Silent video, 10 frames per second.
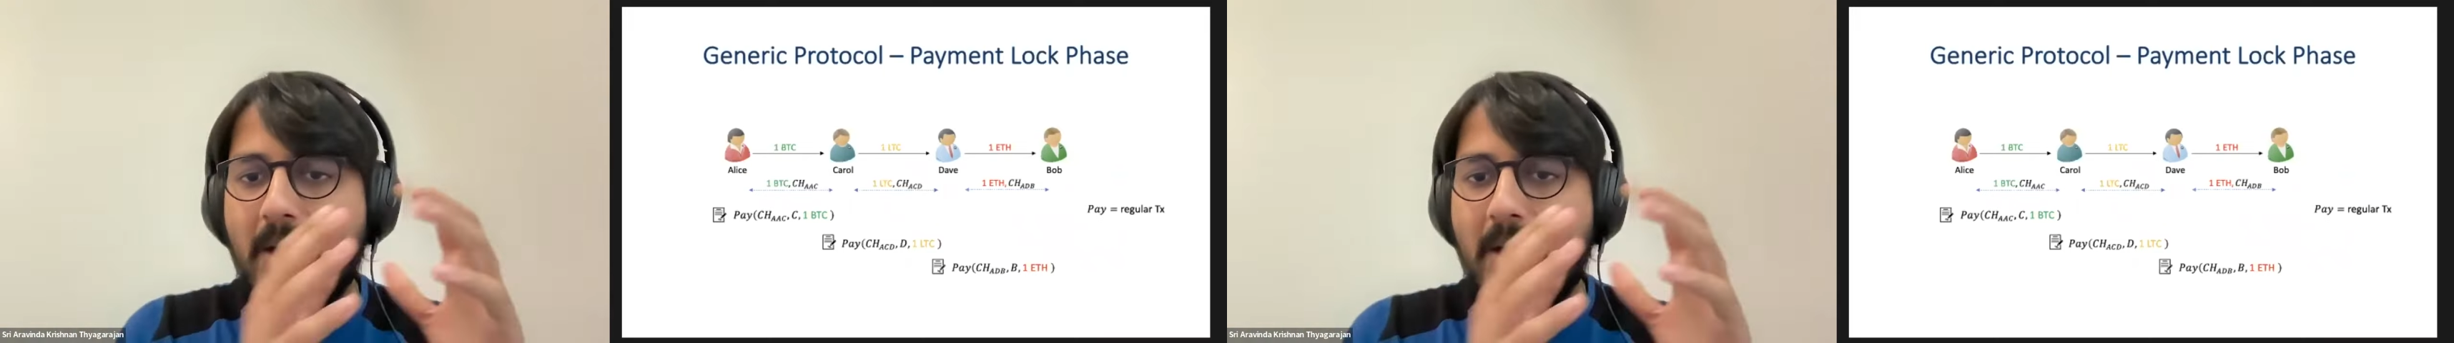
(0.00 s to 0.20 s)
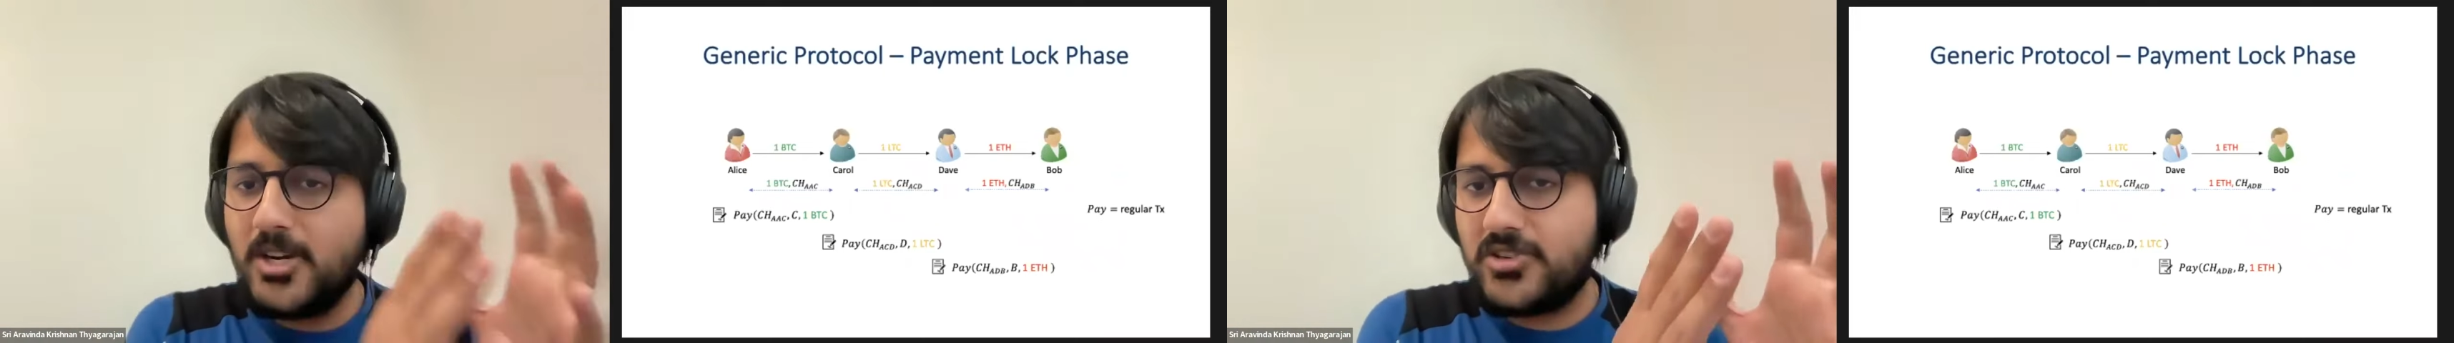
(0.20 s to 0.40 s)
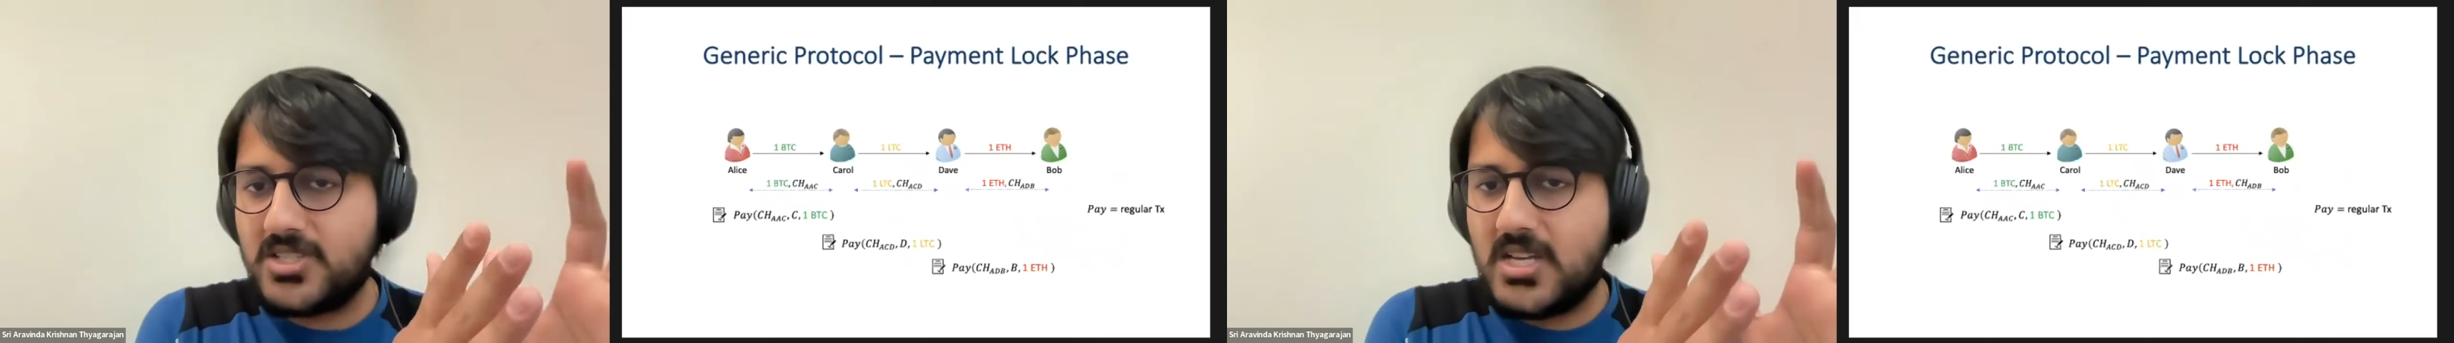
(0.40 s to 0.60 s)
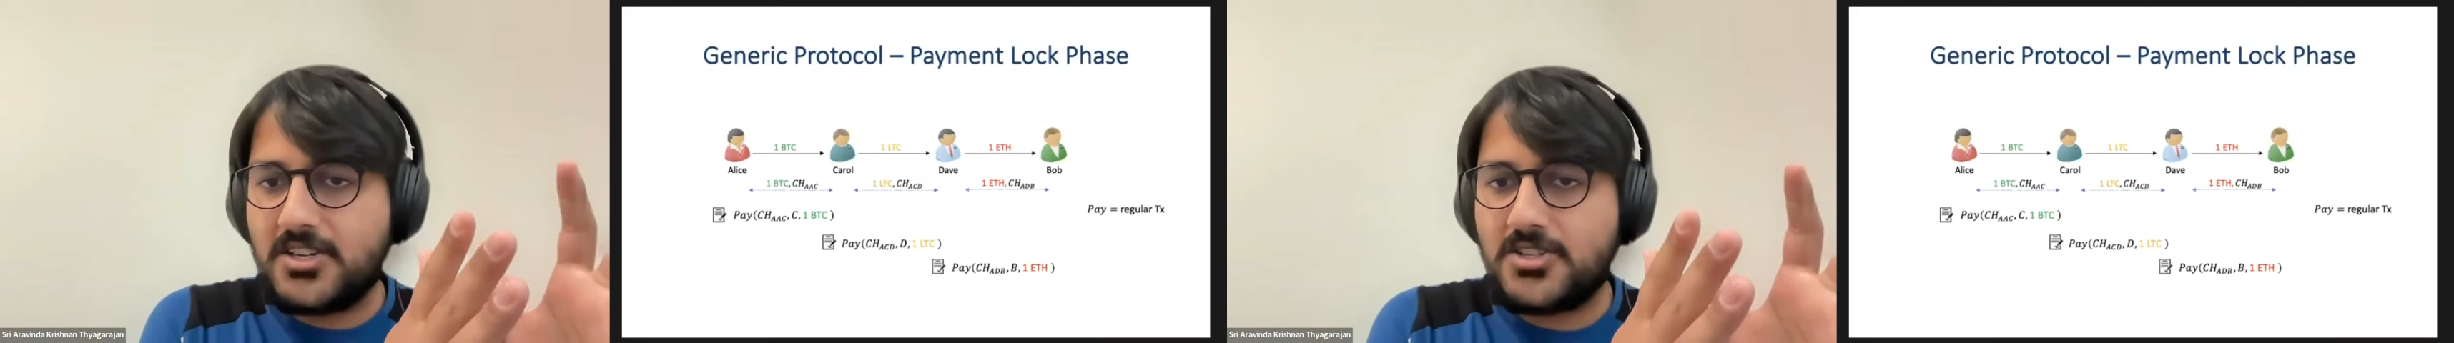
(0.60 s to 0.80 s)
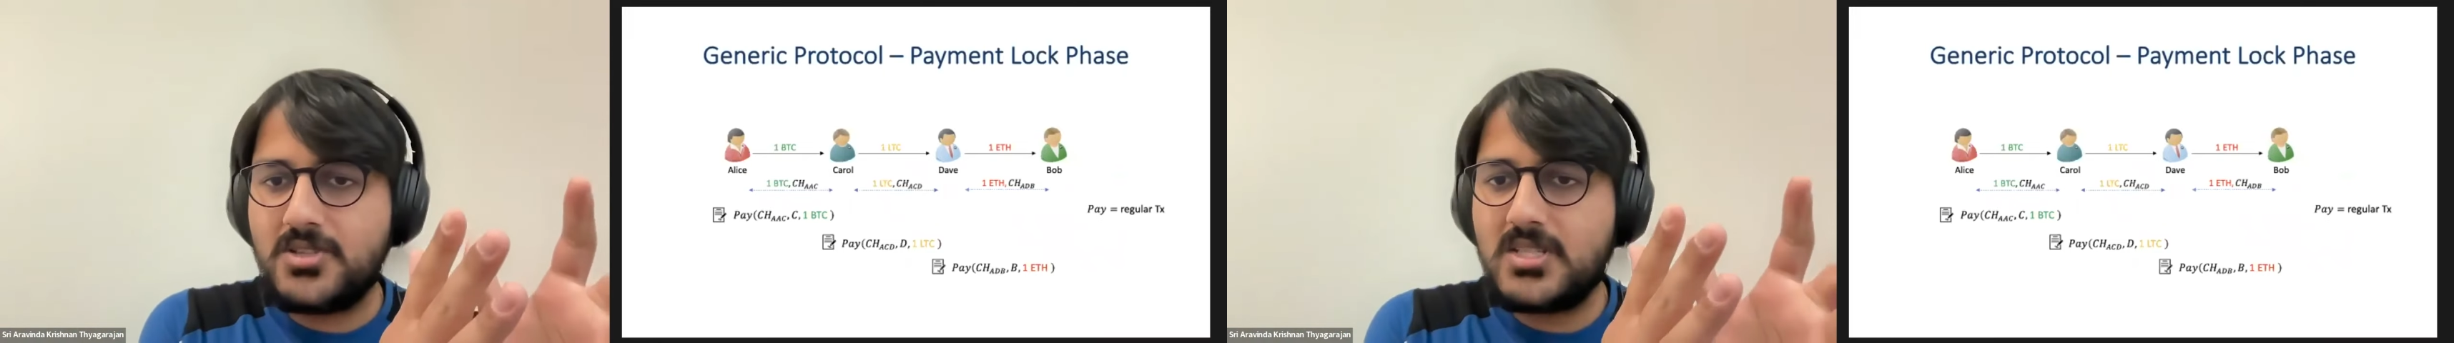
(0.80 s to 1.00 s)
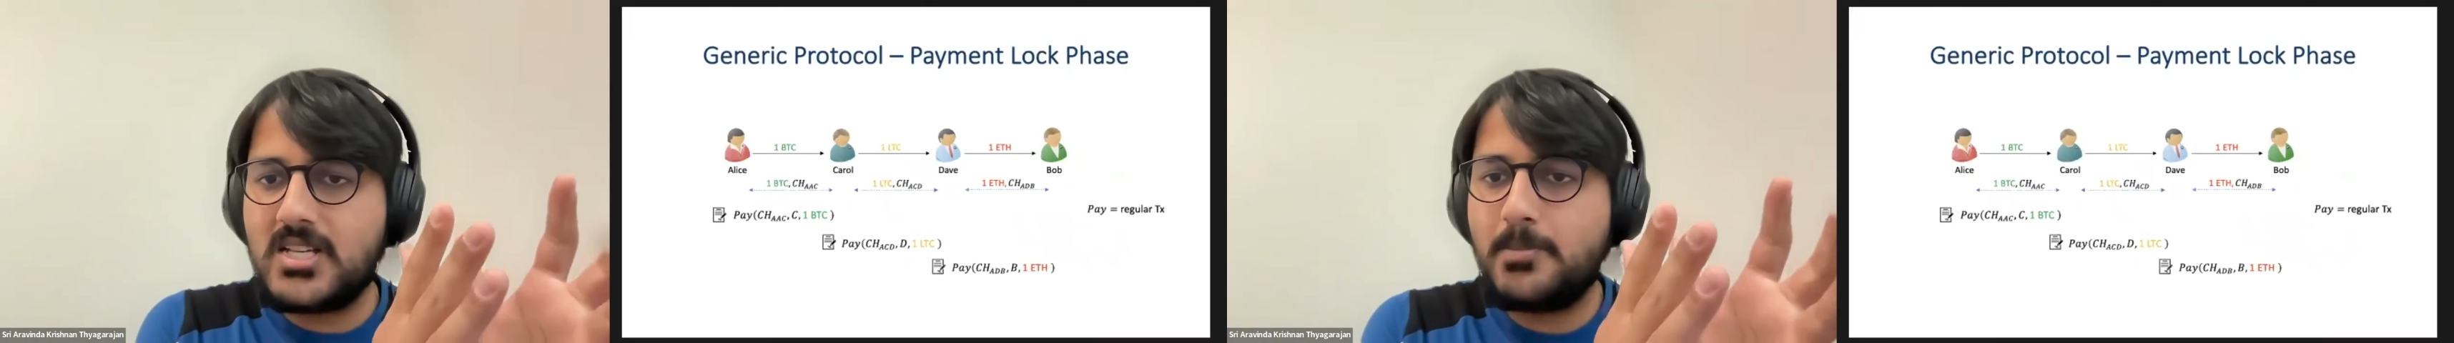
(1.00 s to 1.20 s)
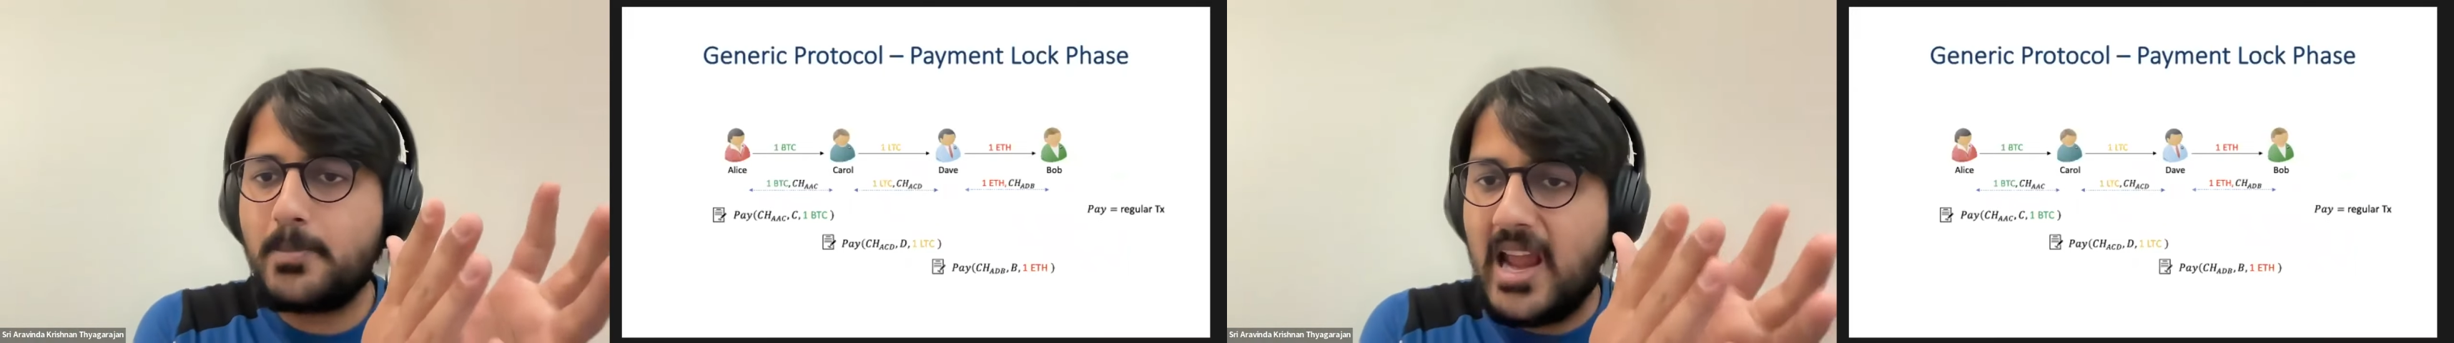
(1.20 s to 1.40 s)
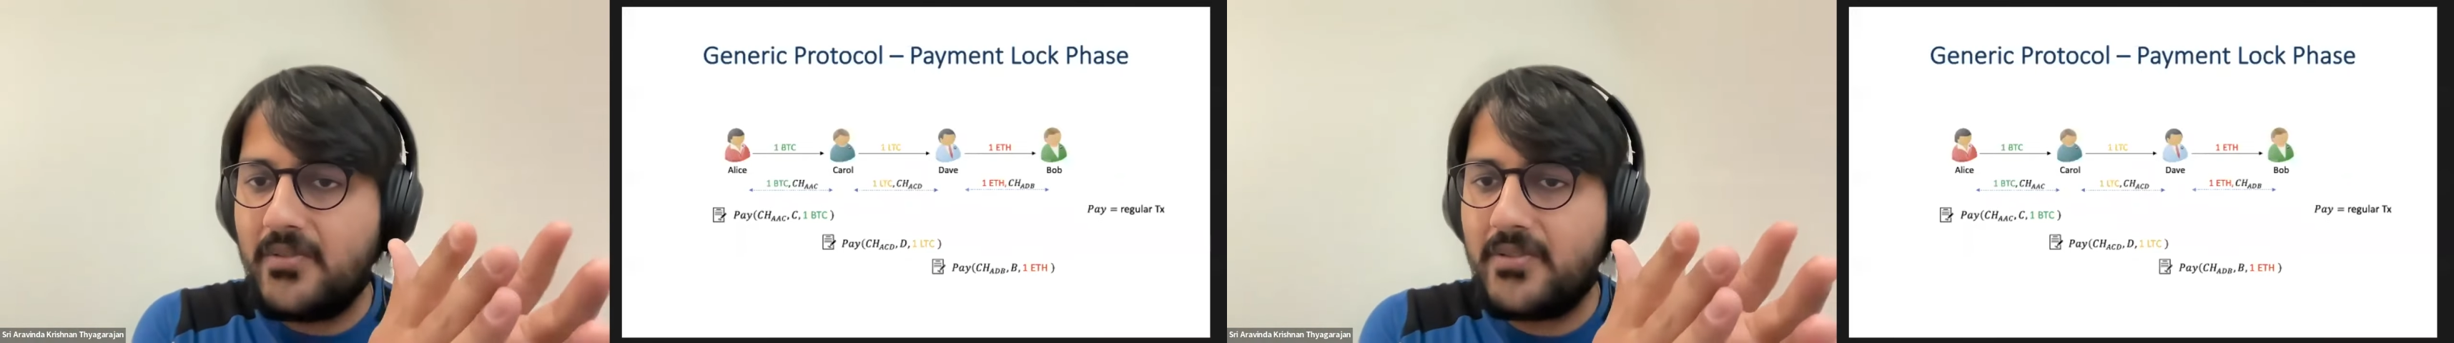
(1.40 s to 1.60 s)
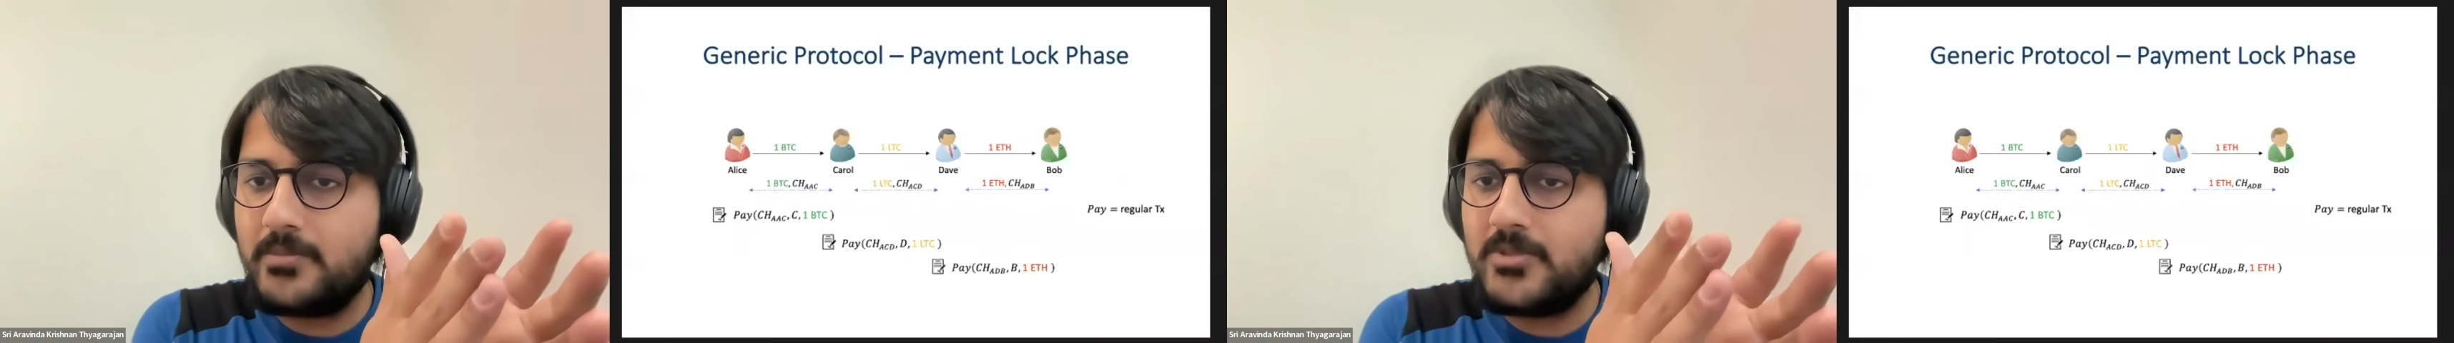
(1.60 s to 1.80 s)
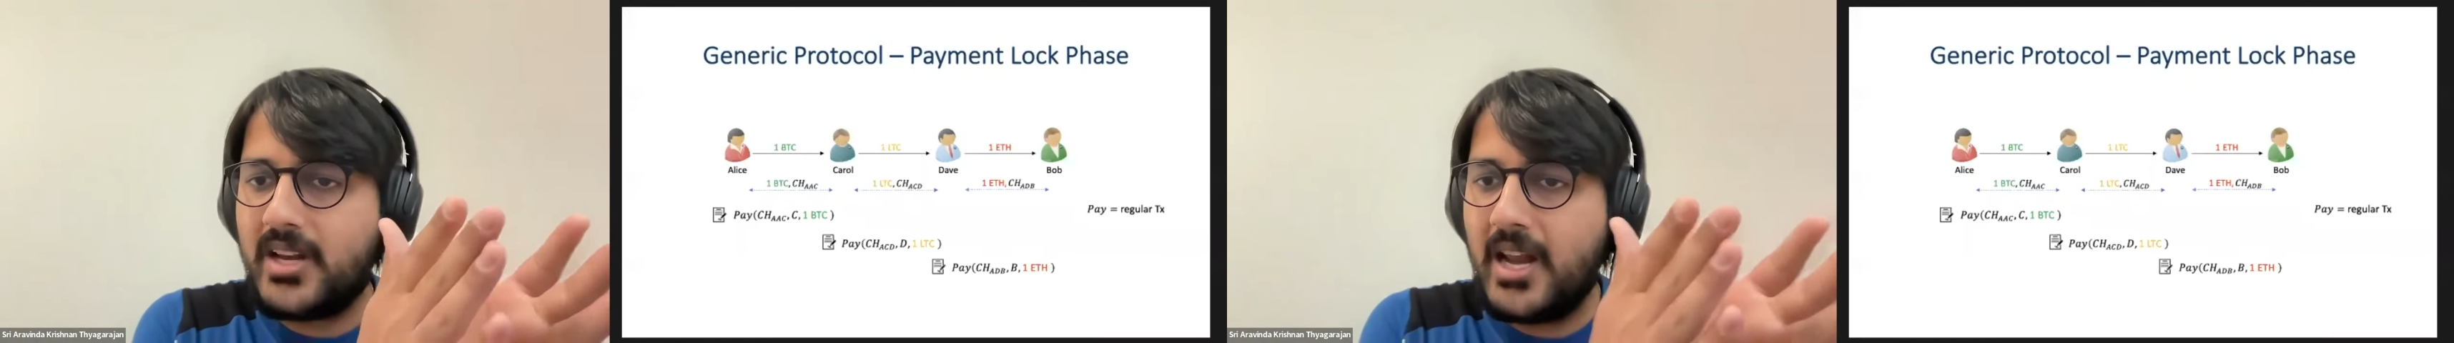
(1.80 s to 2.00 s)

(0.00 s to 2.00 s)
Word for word: payment transactions that pay from the